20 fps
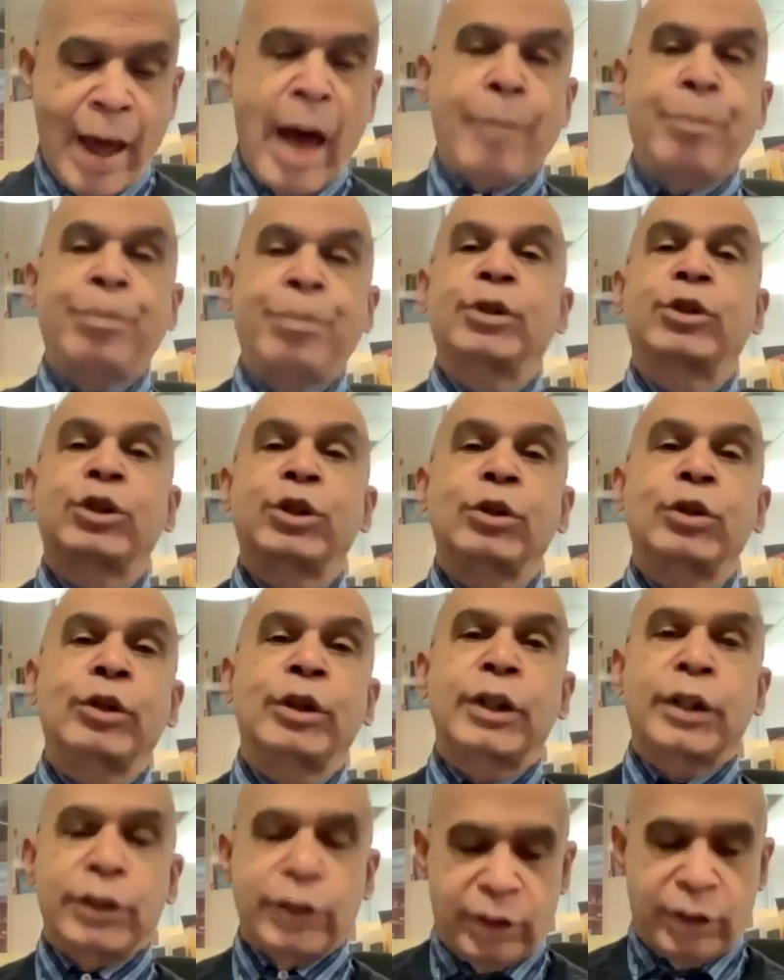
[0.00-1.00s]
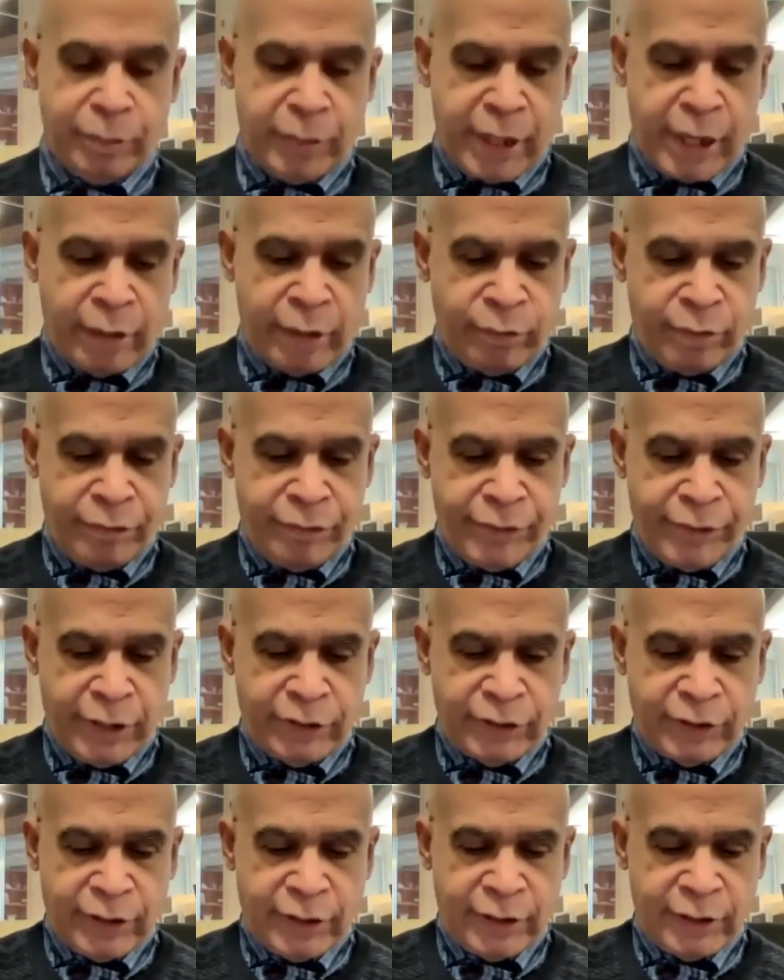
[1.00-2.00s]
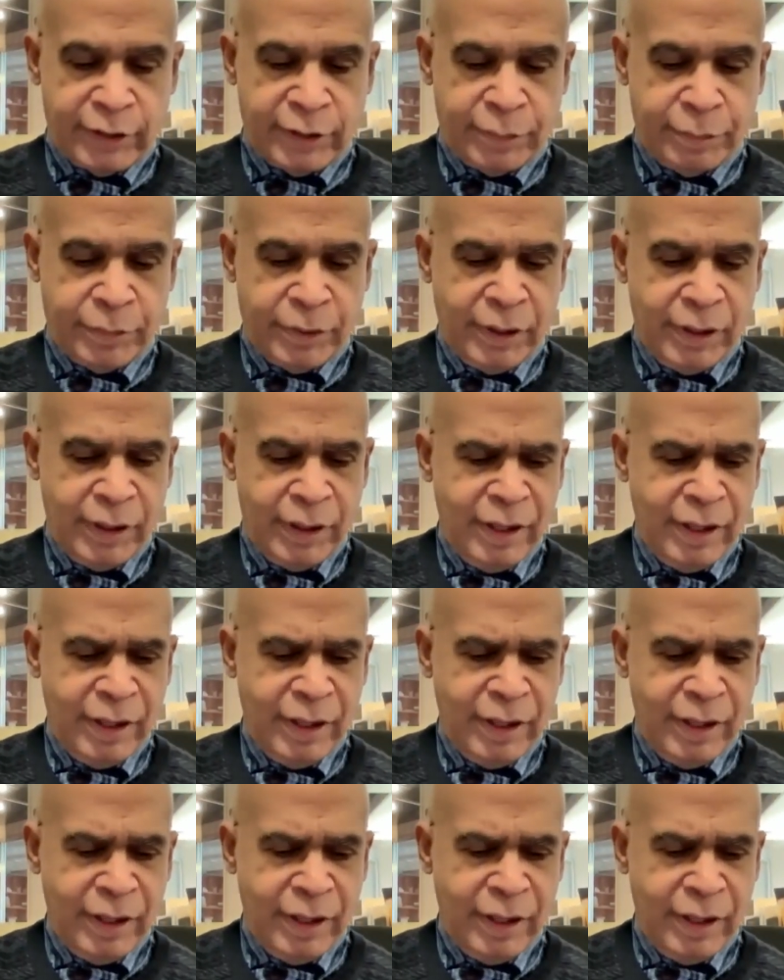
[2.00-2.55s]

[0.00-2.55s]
opportunism and revisionism.